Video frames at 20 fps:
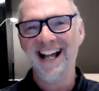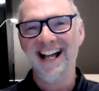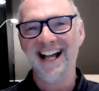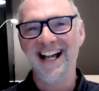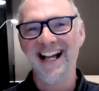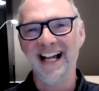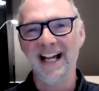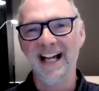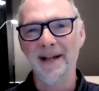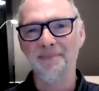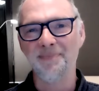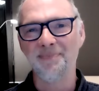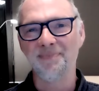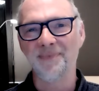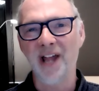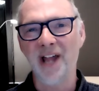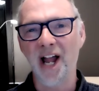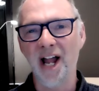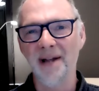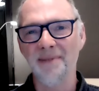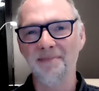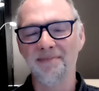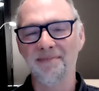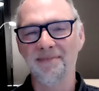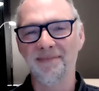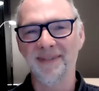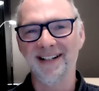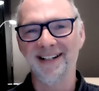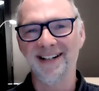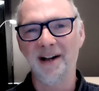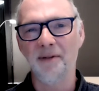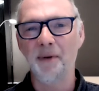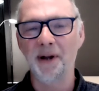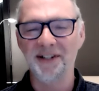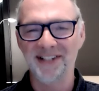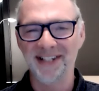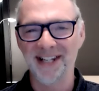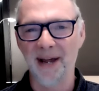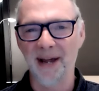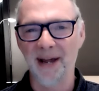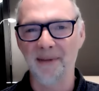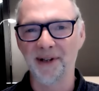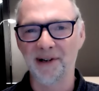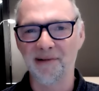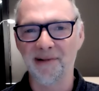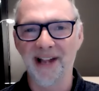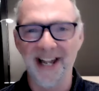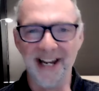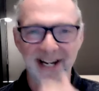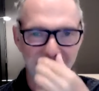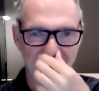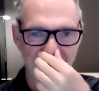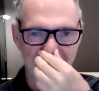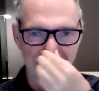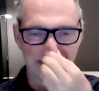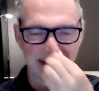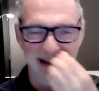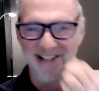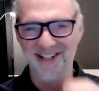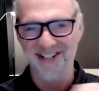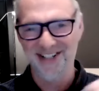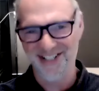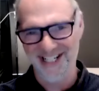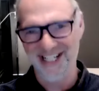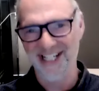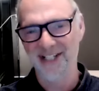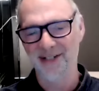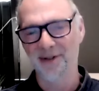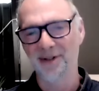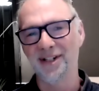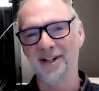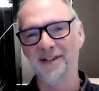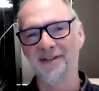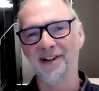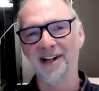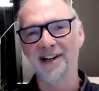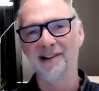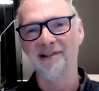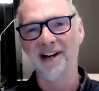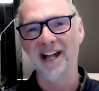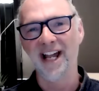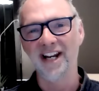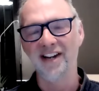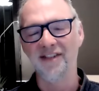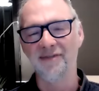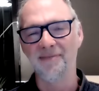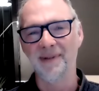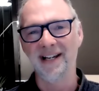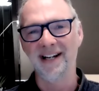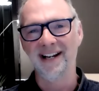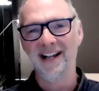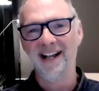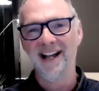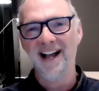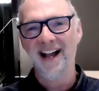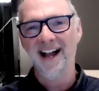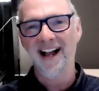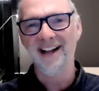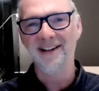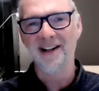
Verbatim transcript: Um, I'm, I won't say I'm the creative one because she's also very creative, but I,